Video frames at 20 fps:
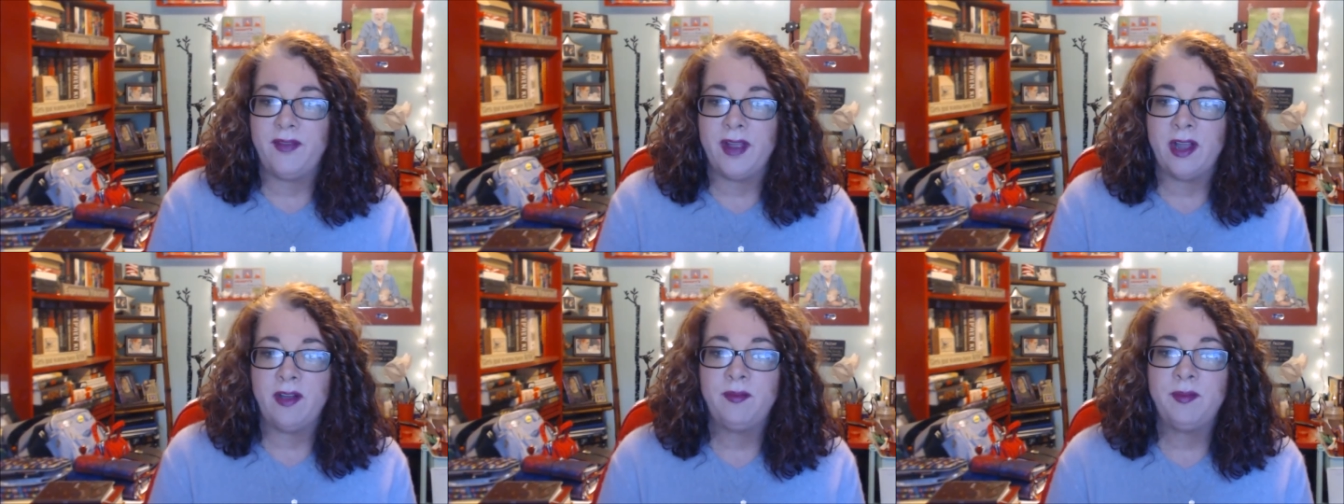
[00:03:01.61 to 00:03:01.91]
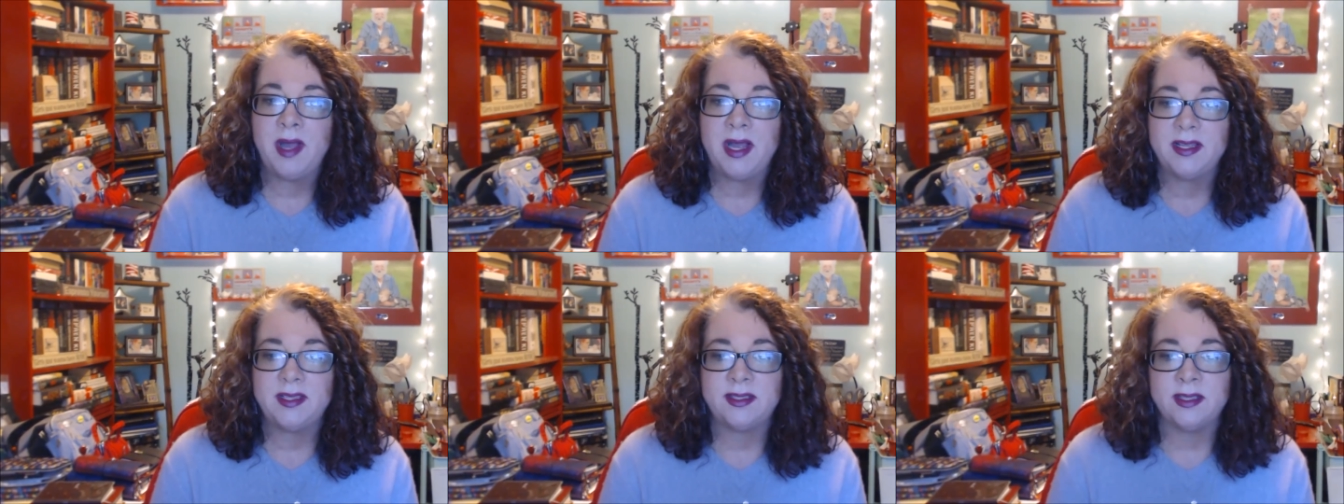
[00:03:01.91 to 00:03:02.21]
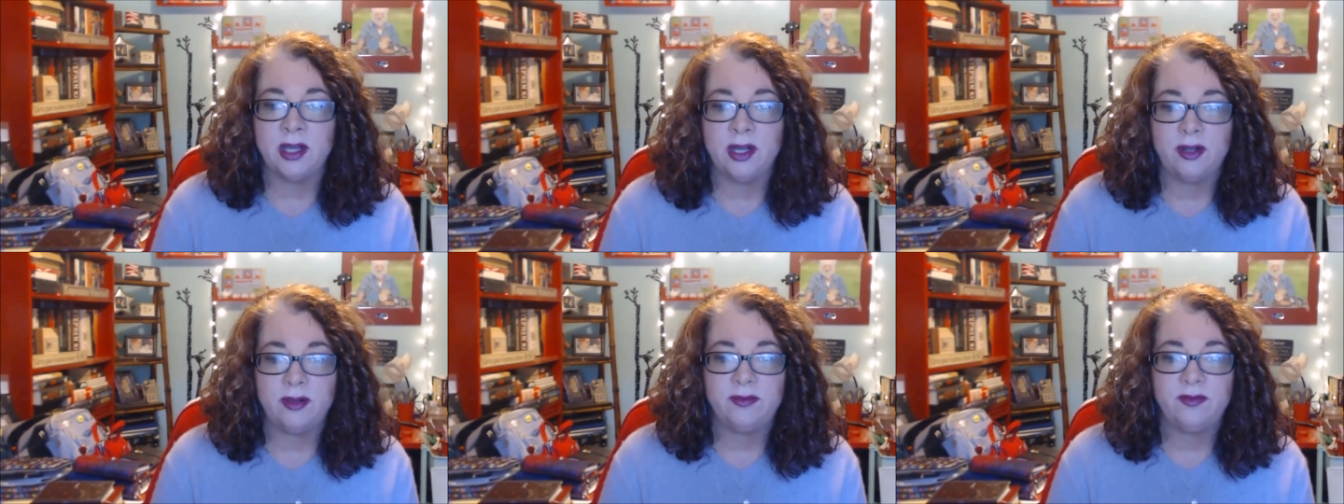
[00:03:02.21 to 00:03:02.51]
I found
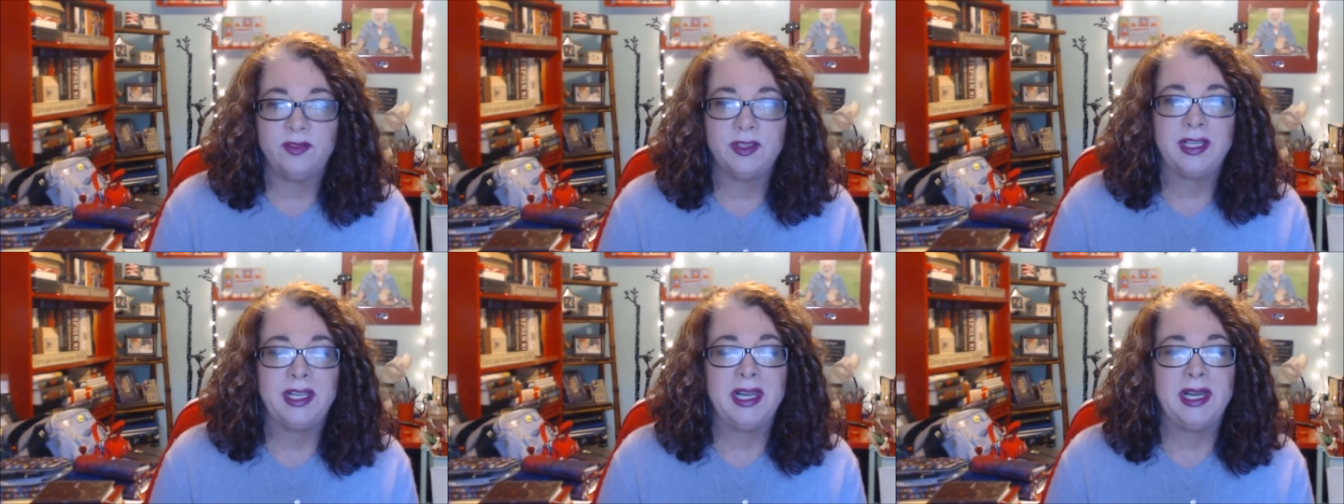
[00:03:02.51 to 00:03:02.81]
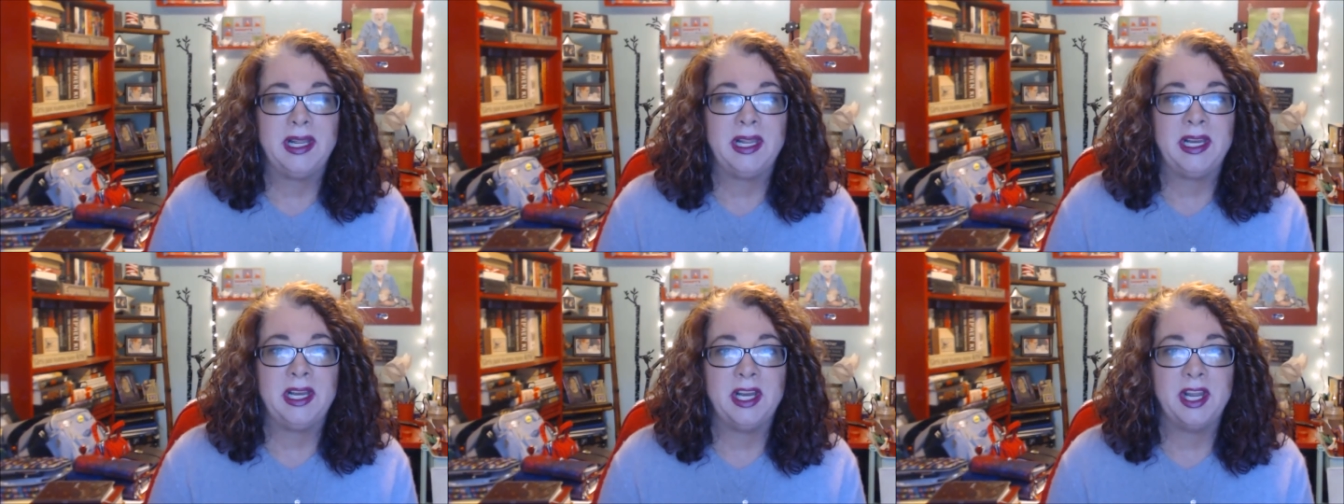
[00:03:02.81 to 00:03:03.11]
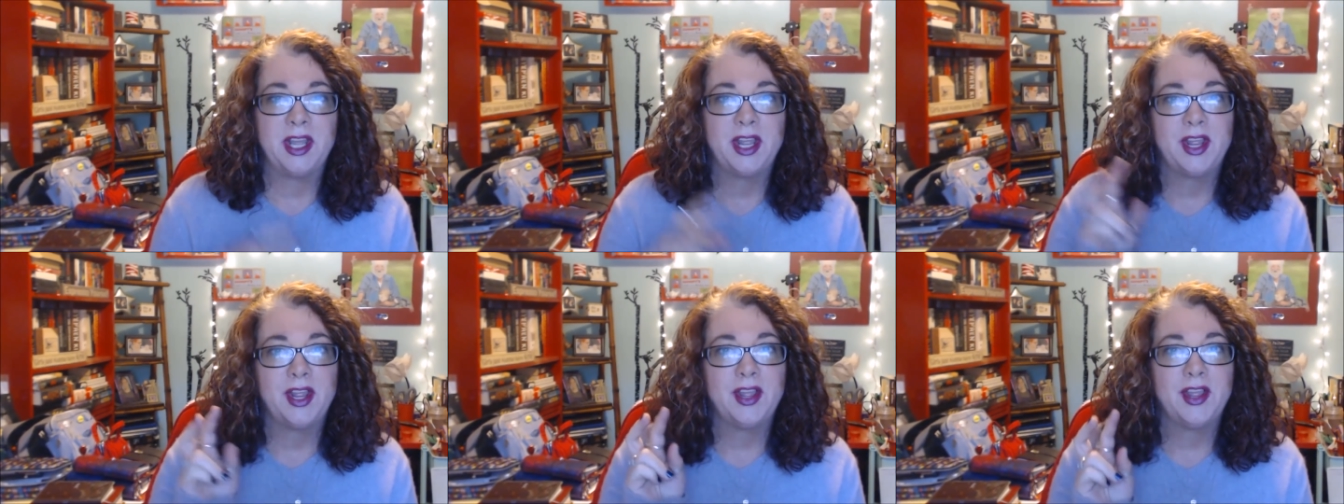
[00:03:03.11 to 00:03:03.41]
myself
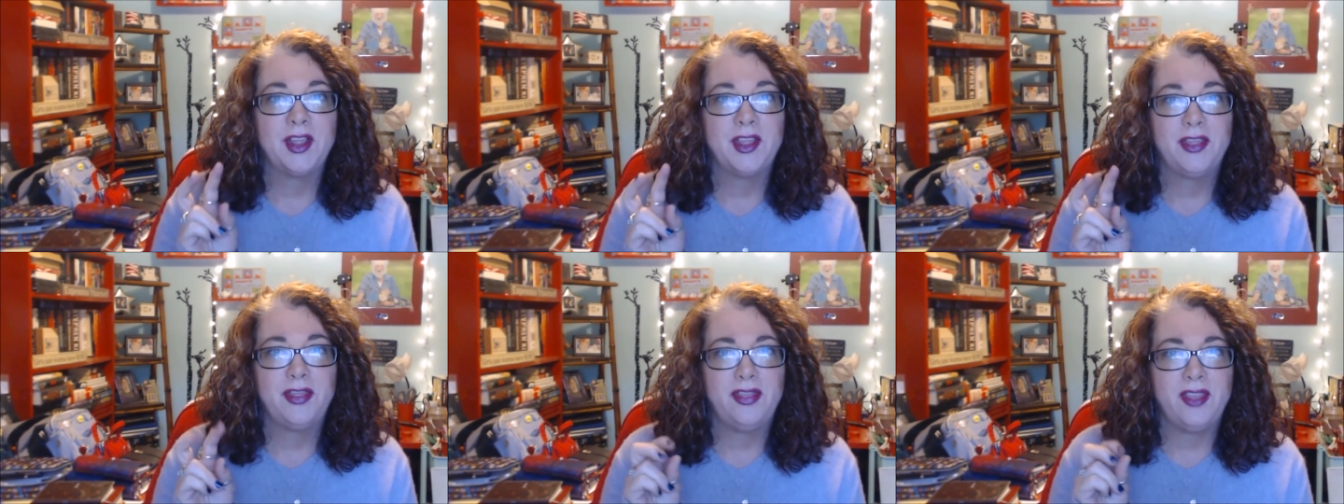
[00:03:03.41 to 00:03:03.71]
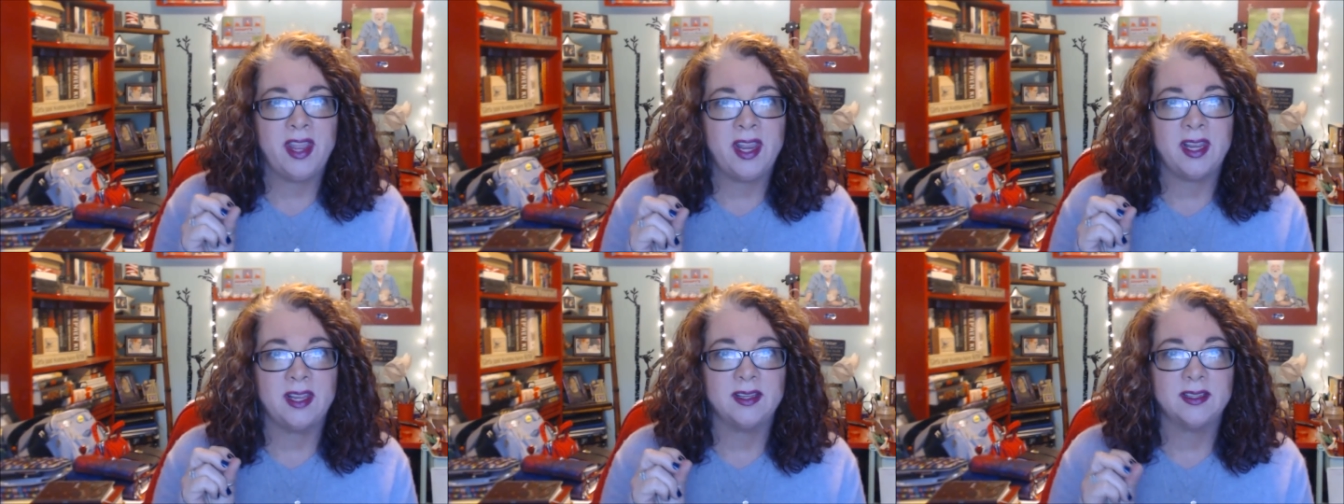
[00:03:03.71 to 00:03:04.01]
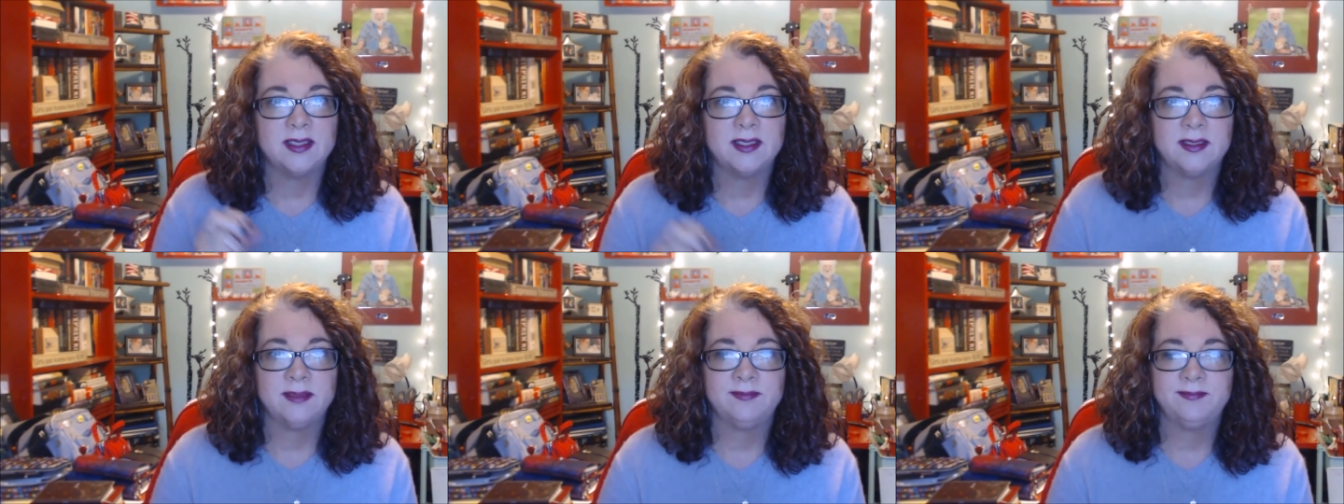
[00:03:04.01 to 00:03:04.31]
getting
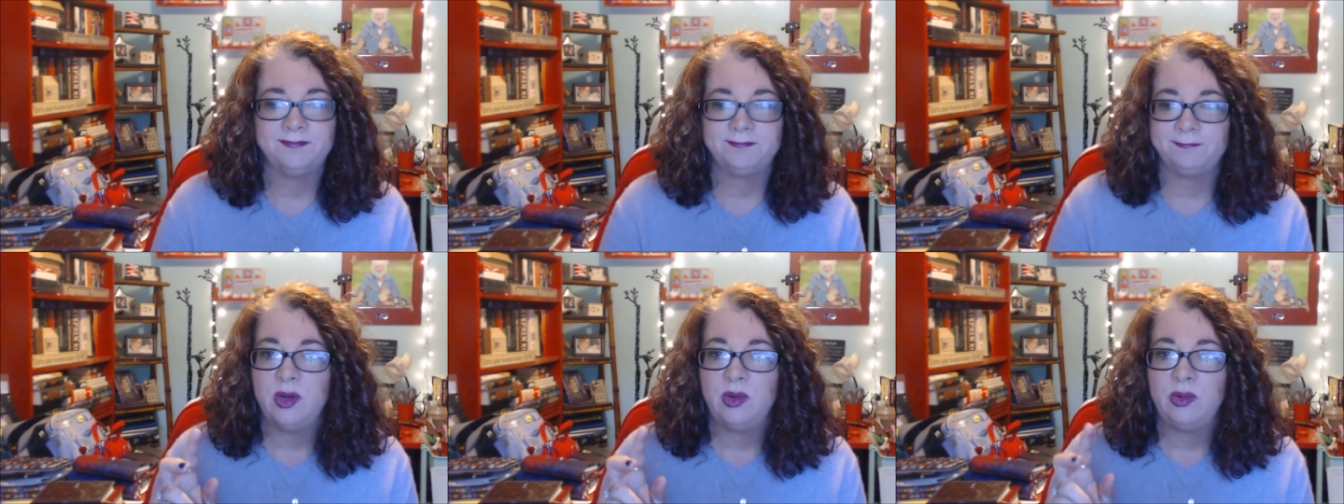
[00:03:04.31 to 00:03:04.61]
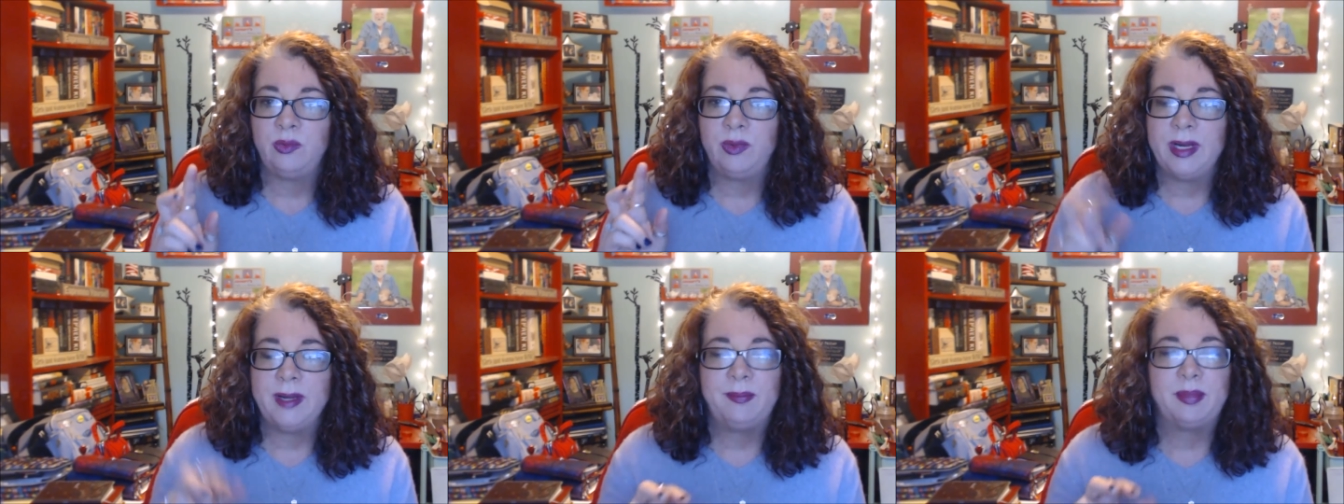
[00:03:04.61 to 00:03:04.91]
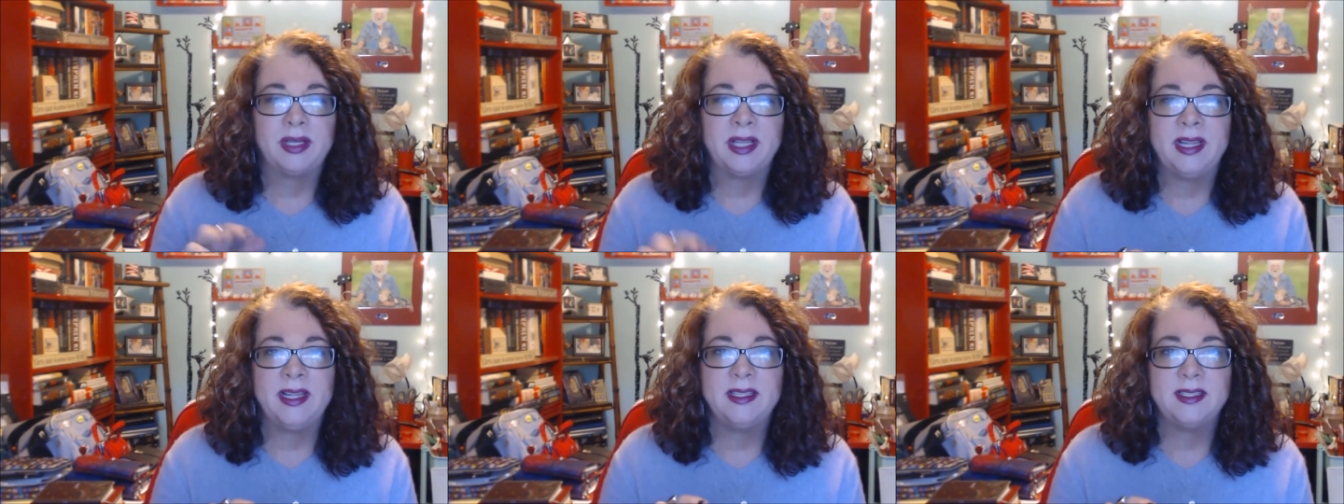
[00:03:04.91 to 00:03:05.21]
things,
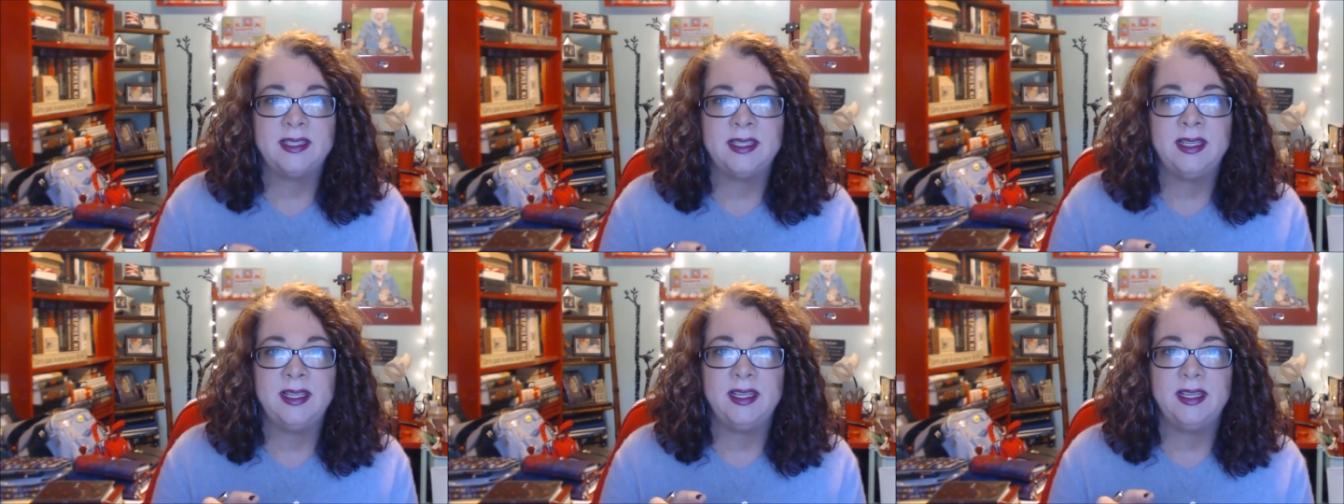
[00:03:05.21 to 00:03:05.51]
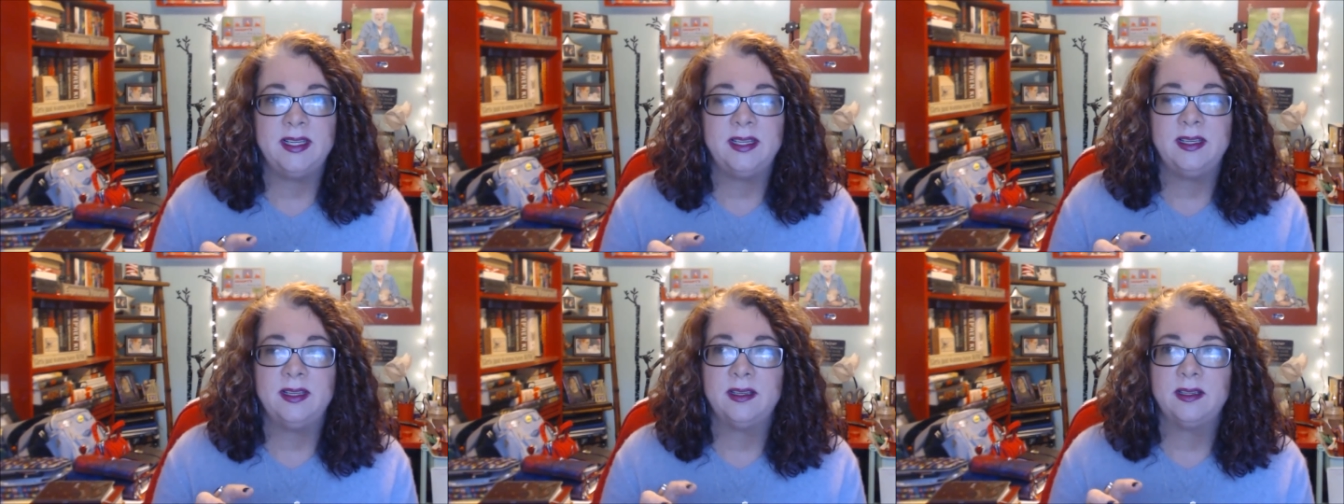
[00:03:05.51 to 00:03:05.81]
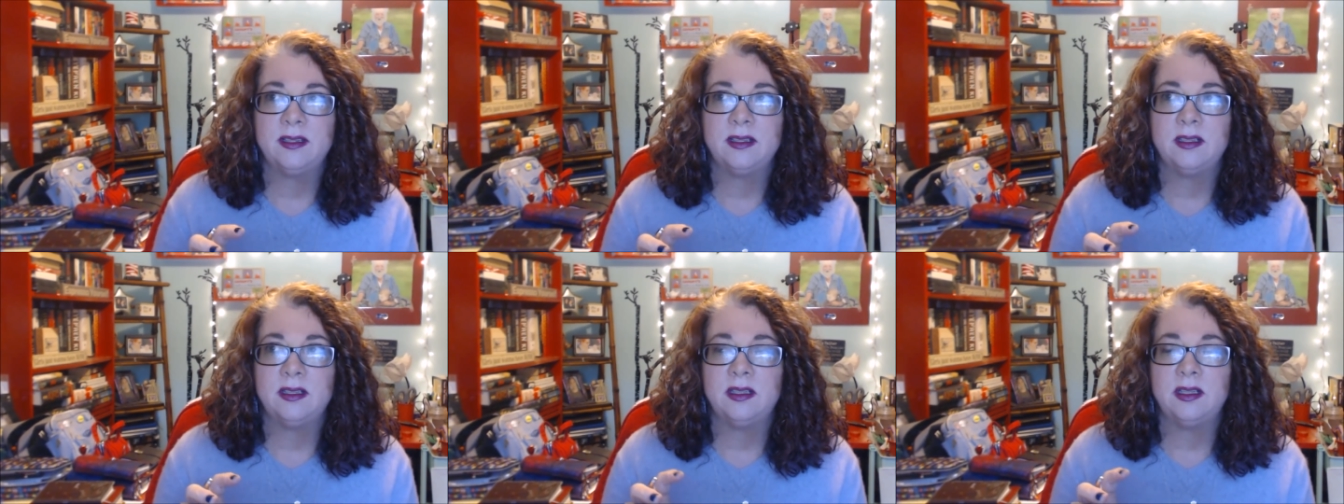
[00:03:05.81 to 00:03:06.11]

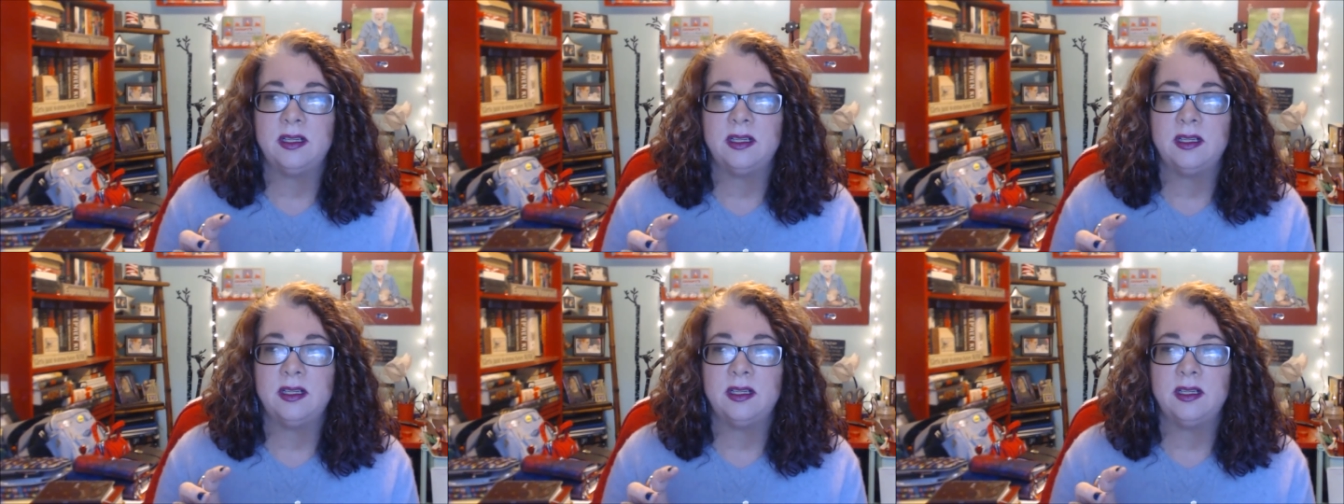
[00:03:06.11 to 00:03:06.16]
replacing